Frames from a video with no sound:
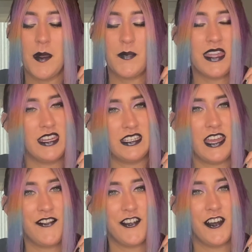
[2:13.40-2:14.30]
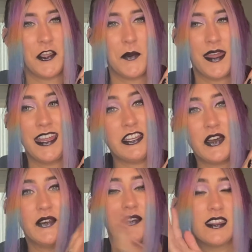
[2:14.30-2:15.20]
in a 10 volume, and I
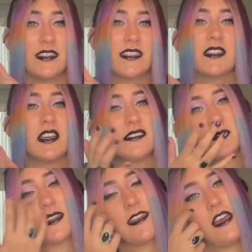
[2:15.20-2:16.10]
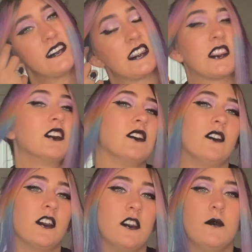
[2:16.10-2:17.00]
don't, the lowest one I have is a 30
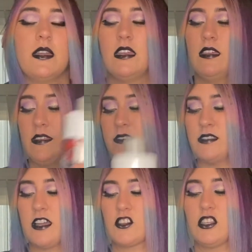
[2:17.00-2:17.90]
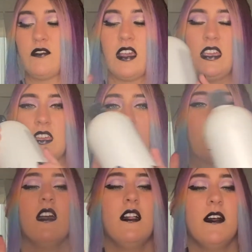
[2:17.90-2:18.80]
volume in his, it's actually right here.
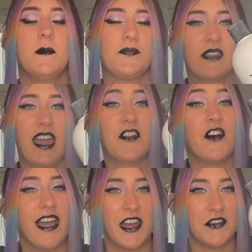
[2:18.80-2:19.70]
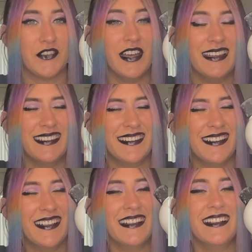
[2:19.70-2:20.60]
I don't have
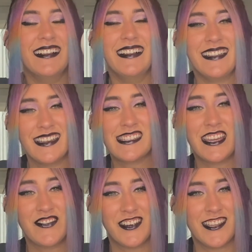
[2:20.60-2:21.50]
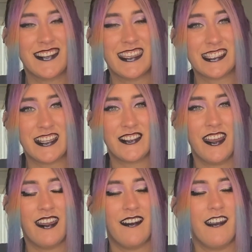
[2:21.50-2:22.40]
a 10 volume in this. I ran
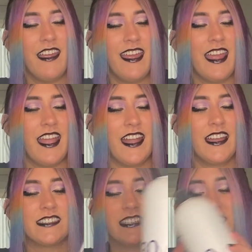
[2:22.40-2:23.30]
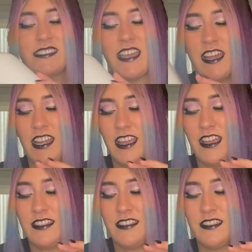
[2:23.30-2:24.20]
out and it's Saturday
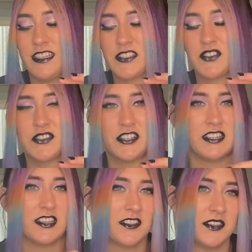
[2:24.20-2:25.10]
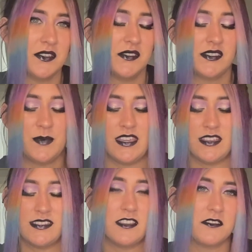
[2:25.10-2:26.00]
and the store is already closed because
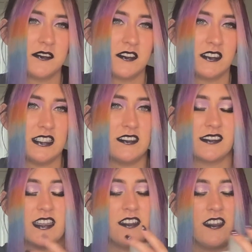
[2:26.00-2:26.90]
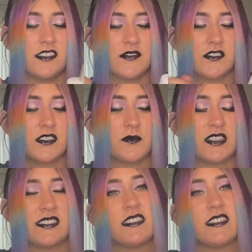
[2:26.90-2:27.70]
they close early on Saturdays for some reason.